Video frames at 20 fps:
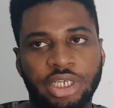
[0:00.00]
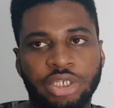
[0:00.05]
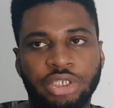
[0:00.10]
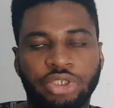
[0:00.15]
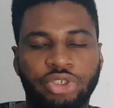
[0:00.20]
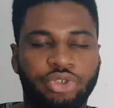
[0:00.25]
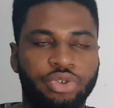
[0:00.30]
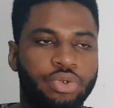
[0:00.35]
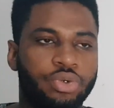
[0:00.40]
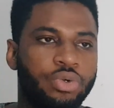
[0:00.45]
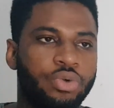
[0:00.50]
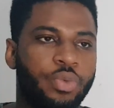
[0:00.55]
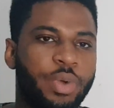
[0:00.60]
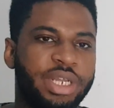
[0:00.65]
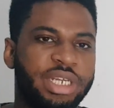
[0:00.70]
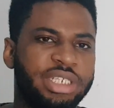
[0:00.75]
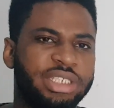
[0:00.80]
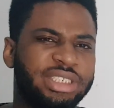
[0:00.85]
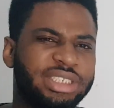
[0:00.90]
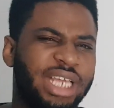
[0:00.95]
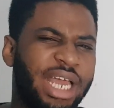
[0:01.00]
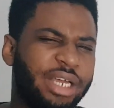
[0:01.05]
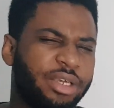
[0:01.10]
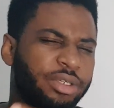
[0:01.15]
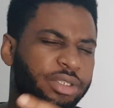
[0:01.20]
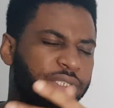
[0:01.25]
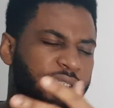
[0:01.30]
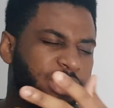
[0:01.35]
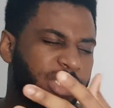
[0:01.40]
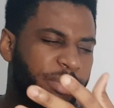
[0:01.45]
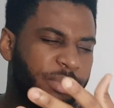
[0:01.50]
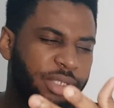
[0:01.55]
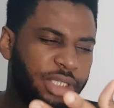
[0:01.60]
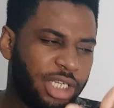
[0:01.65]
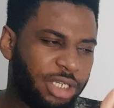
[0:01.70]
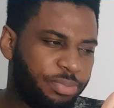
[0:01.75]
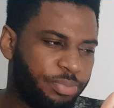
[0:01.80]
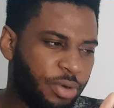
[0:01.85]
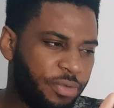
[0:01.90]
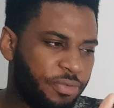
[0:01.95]
So when it's acute
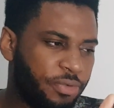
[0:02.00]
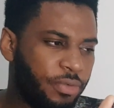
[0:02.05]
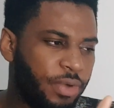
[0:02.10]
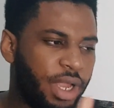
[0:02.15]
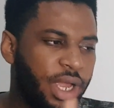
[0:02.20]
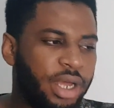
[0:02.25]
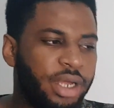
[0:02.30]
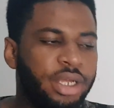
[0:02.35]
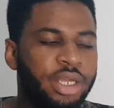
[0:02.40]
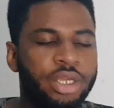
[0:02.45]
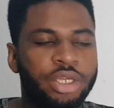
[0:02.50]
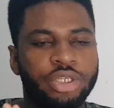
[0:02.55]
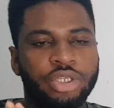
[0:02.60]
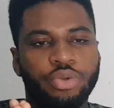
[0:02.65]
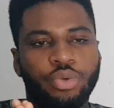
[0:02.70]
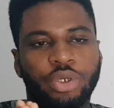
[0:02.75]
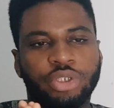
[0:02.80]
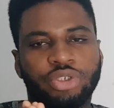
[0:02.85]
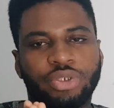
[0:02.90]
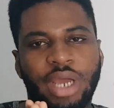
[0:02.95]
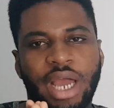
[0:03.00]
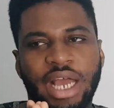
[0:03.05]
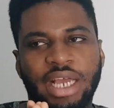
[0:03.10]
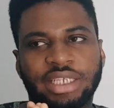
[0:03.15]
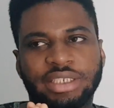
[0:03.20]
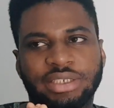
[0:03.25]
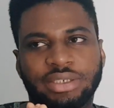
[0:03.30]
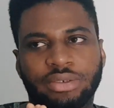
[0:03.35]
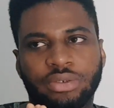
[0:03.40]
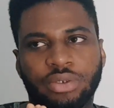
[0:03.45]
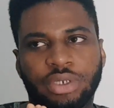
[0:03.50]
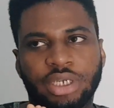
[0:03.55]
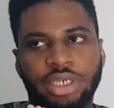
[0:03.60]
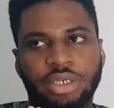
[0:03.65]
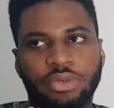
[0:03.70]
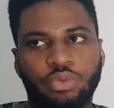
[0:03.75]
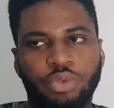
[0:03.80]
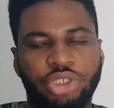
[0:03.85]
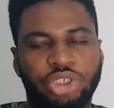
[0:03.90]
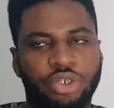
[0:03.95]
intermittent porphyria, you want to ask, okay,
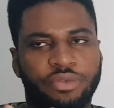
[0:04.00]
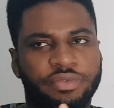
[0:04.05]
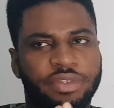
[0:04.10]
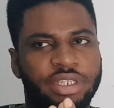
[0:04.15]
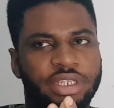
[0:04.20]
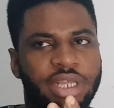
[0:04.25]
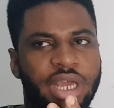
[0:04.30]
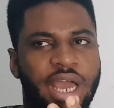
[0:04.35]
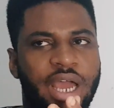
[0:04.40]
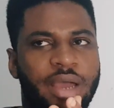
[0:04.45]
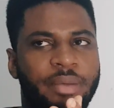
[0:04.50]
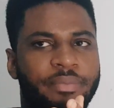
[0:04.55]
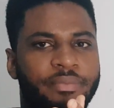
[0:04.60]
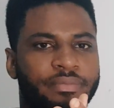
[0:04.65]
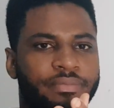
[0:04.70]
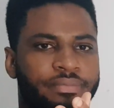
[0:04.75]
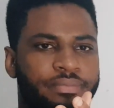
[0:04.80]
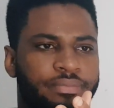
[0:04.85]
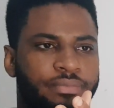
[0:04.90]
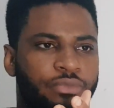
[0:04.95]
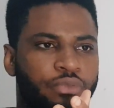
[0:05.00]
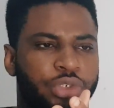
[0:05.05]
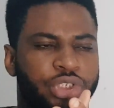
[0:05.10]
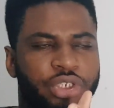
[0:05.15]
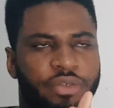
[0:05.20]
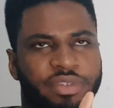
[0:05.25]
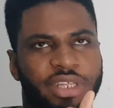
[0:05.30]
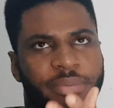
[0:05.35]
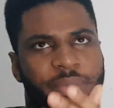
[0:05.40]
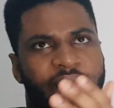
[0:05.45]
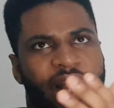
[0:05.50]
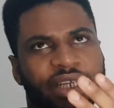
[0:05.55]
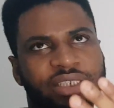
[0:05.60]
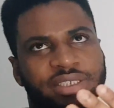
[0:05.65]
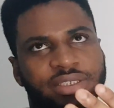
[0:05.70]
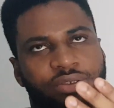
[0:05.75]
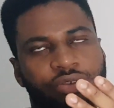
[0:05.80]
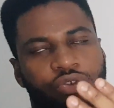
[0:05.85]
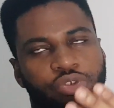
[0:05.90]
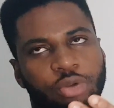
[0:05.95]
which of um which of them has
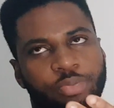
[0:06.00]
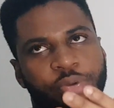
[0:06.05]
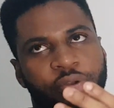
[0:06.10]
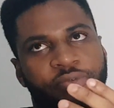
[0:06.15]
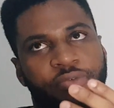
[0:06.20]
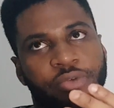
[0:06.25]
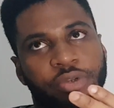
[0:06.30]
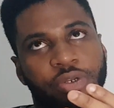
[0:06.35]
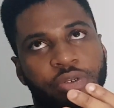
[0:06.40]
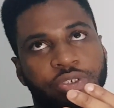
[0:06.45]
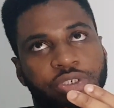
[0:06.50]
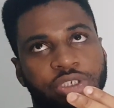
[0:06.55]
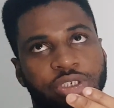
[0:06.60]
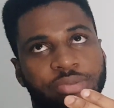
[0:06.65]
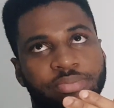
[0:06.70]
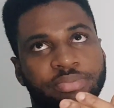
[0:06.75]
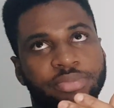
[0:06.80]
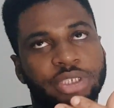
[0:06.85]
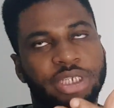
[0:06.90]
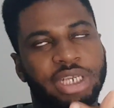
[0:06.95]
uroporphyrinogen